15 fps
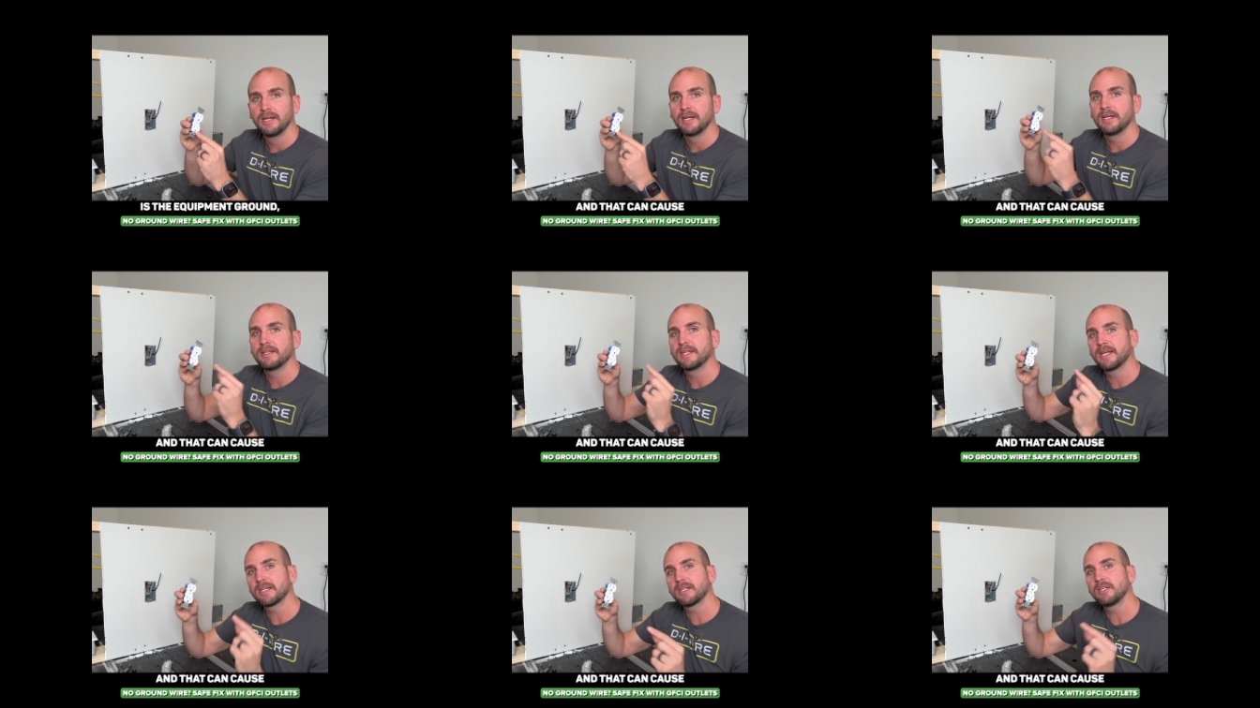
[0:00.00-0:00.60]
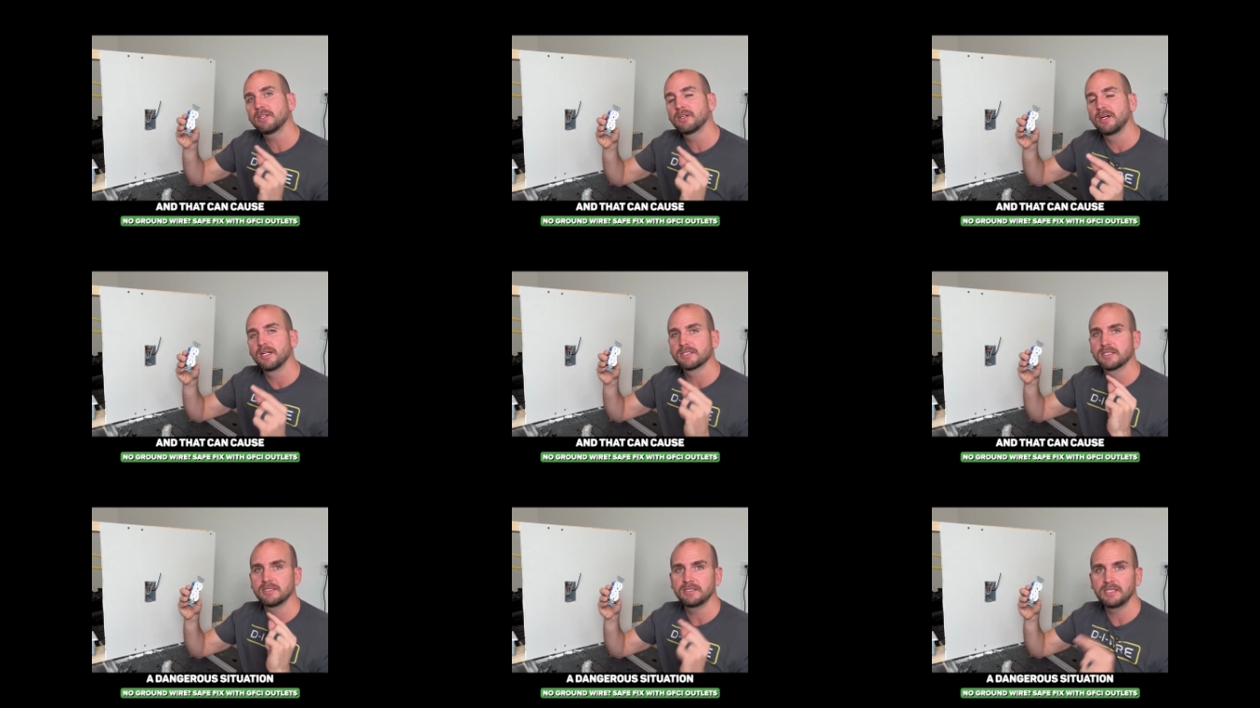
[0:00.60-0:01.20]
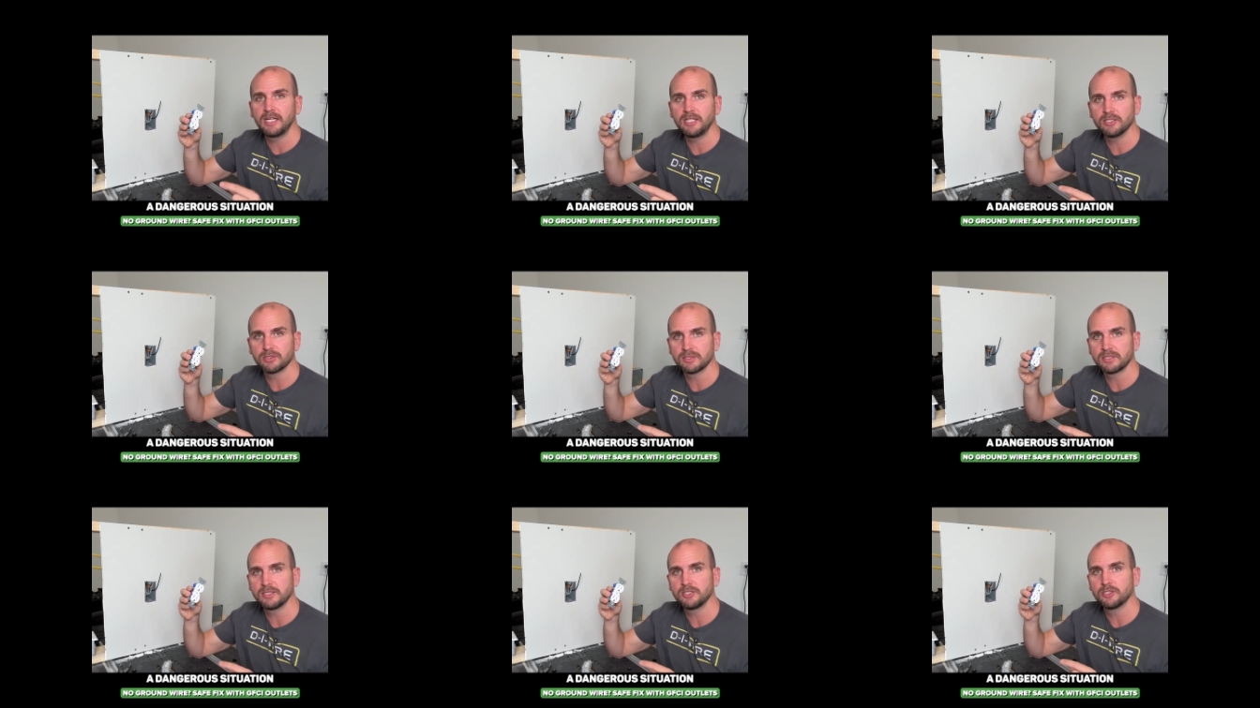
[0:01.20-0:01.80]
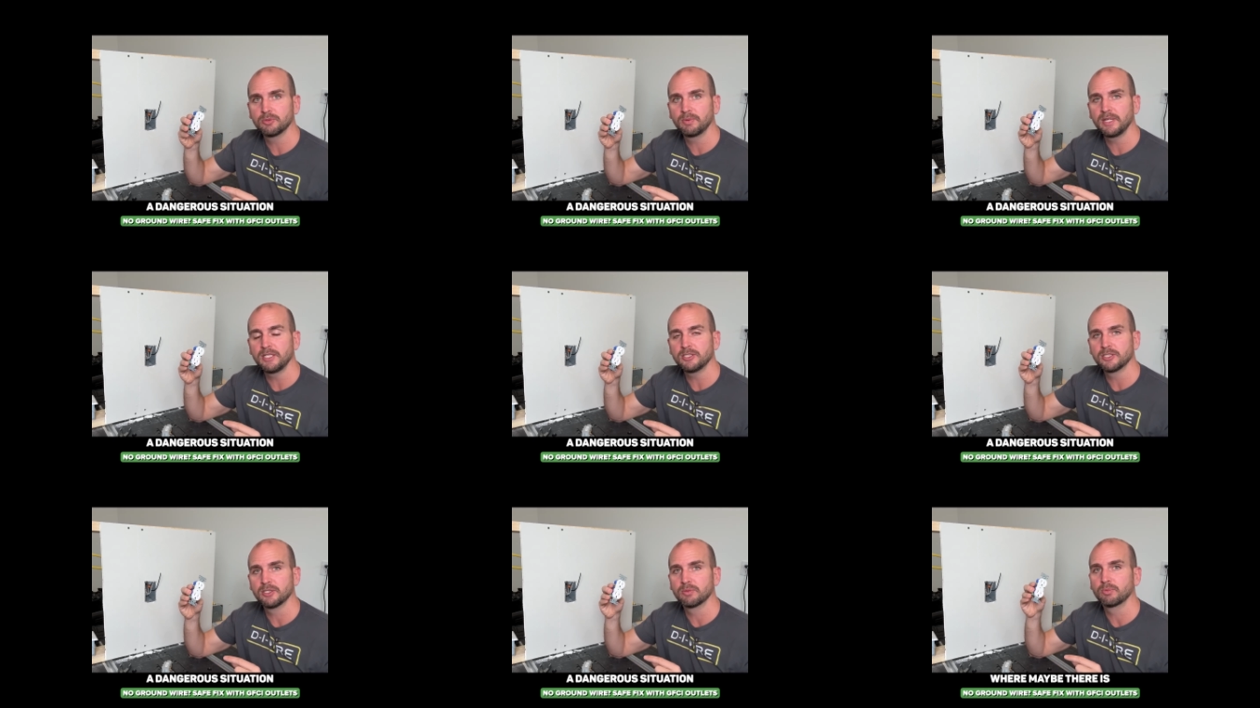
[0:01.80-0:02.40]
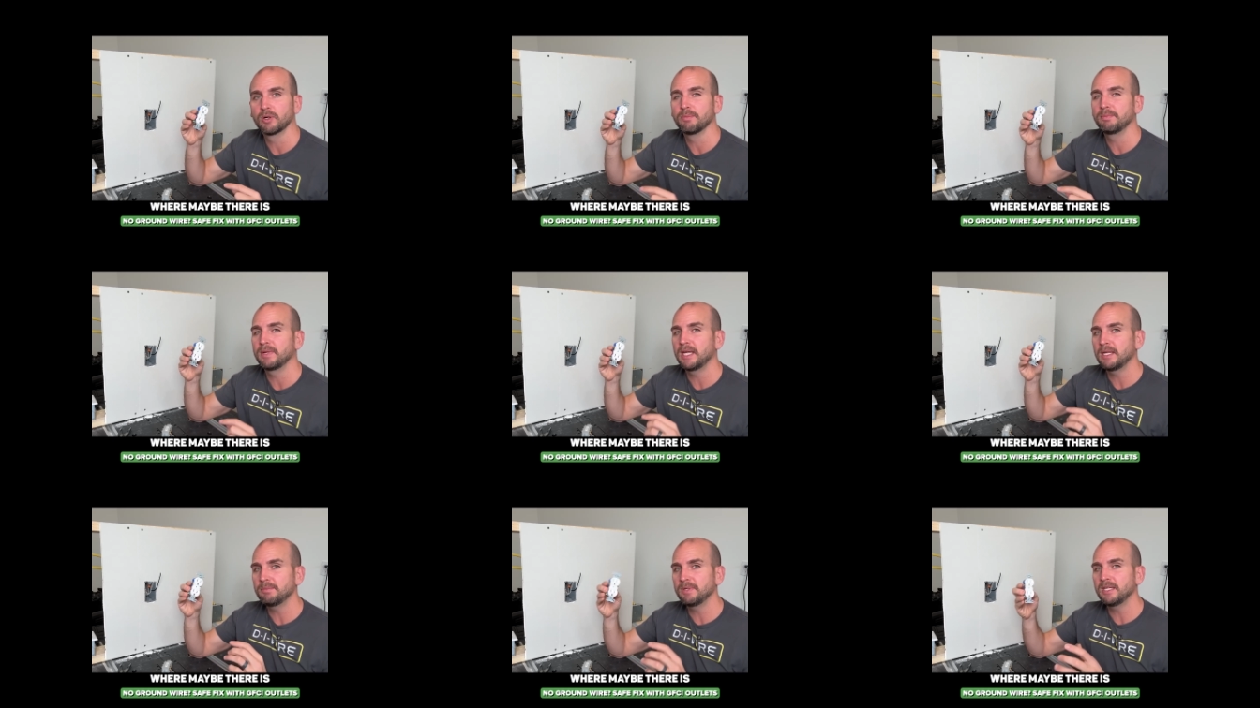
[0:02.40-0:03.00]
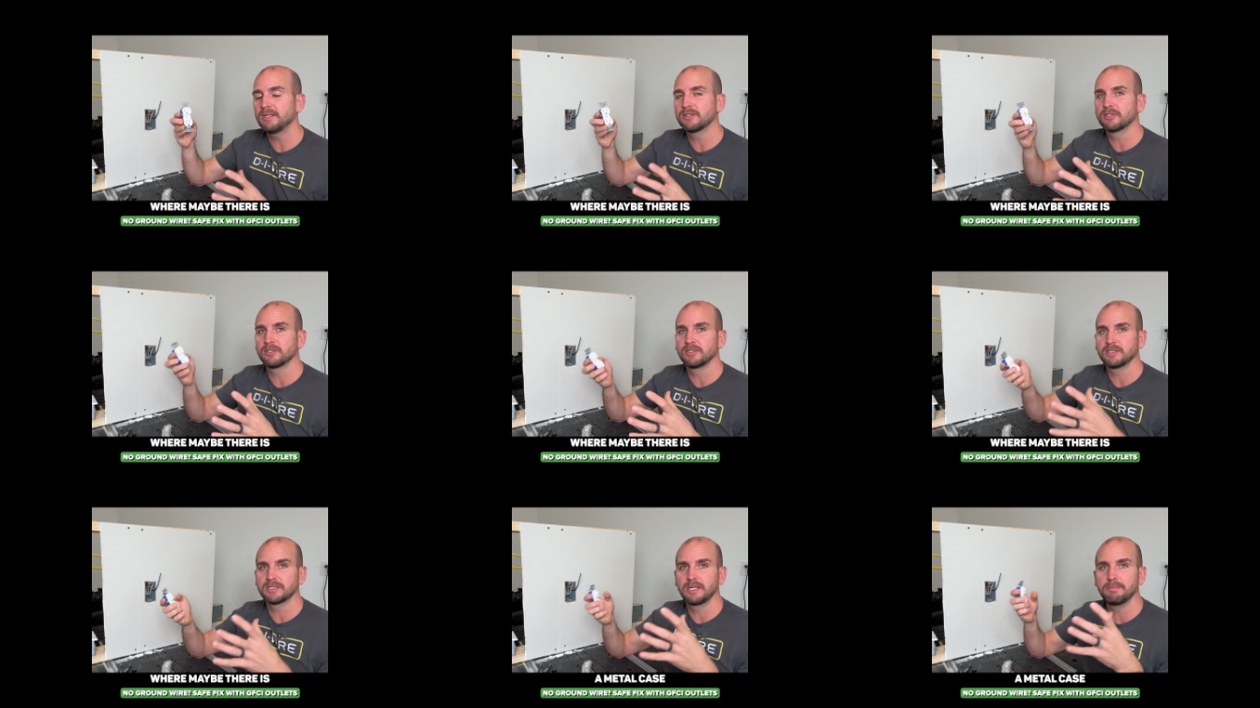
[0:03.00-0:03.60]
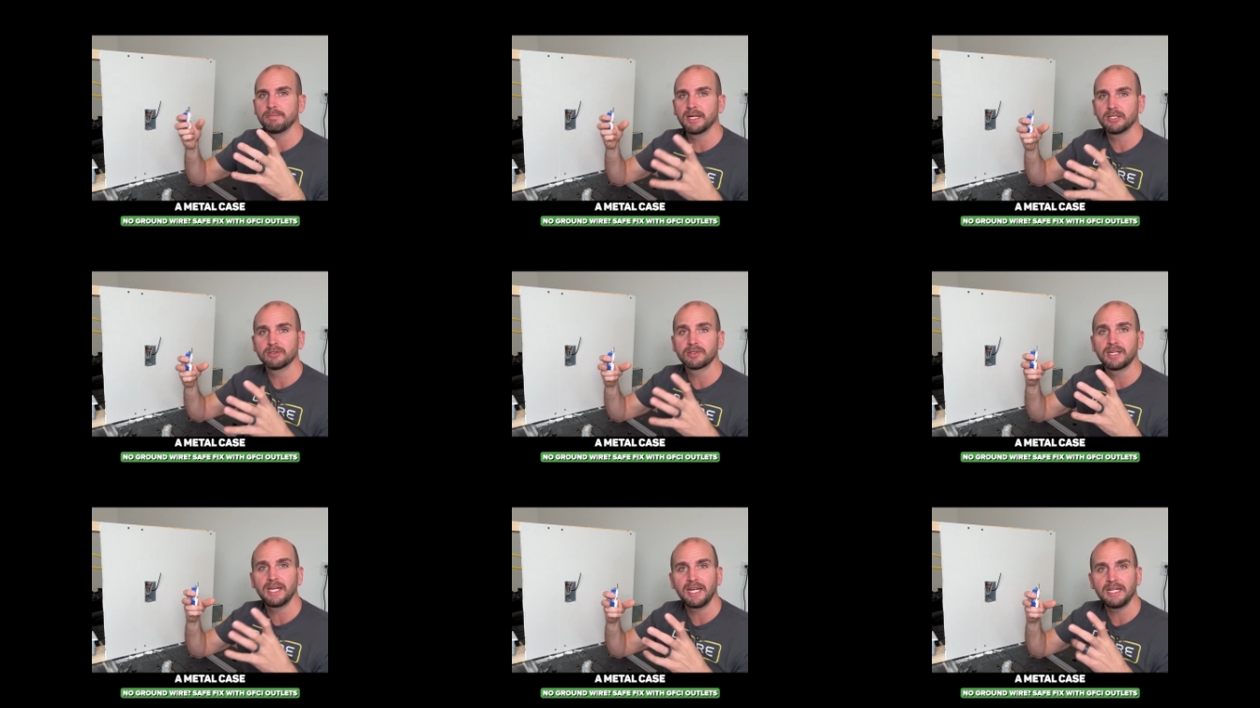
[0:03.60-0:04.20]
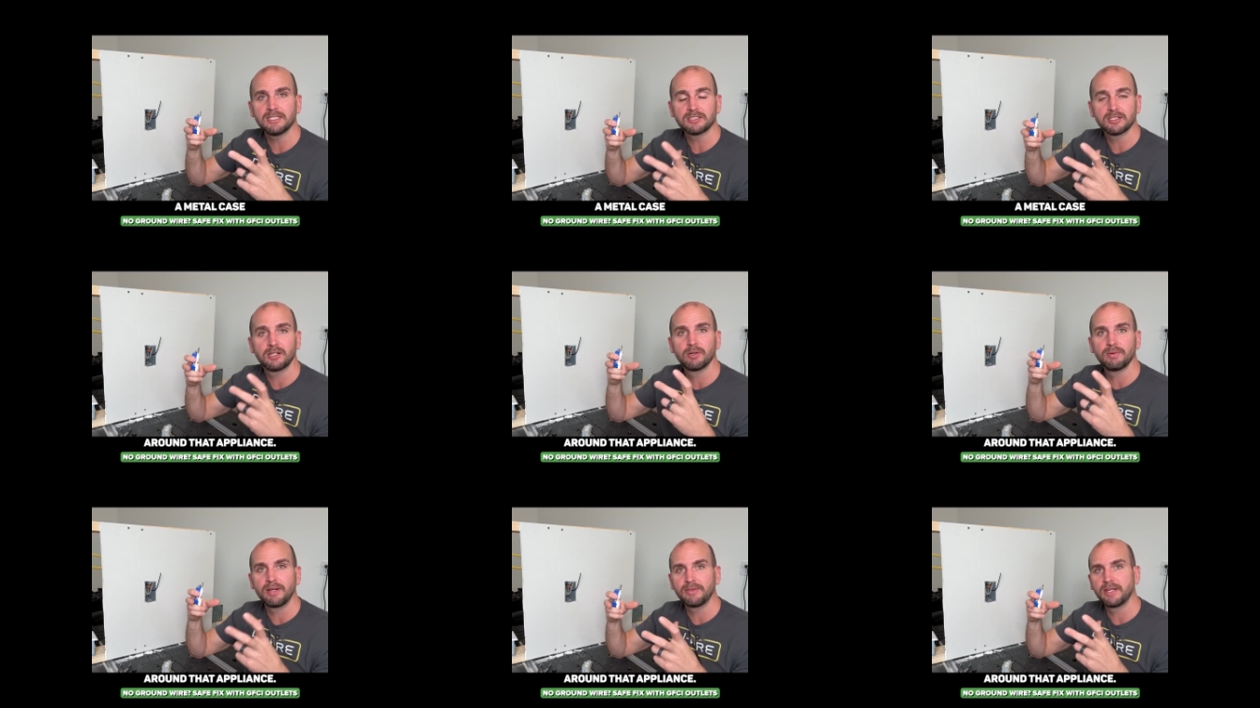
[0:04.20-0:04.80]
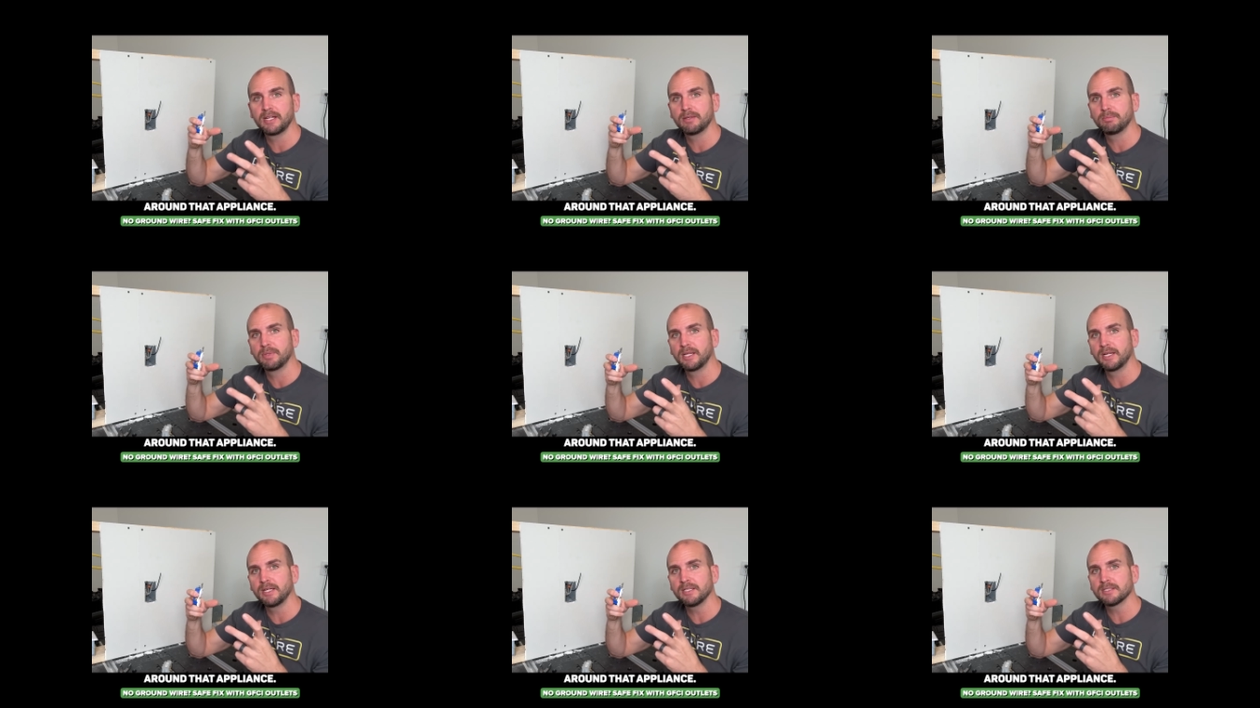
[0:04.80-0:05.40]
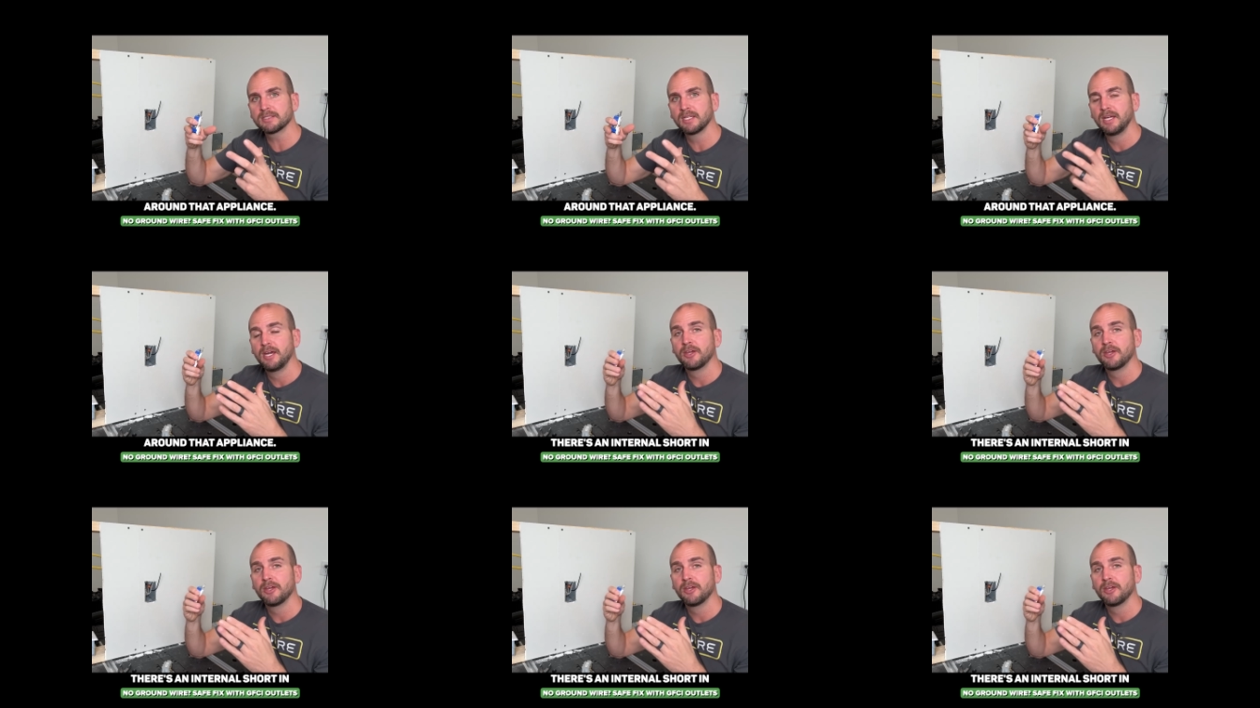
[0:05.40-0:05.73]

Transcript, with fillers: And that can cause a dangerous situation where maybe there is a metal case around that appliance,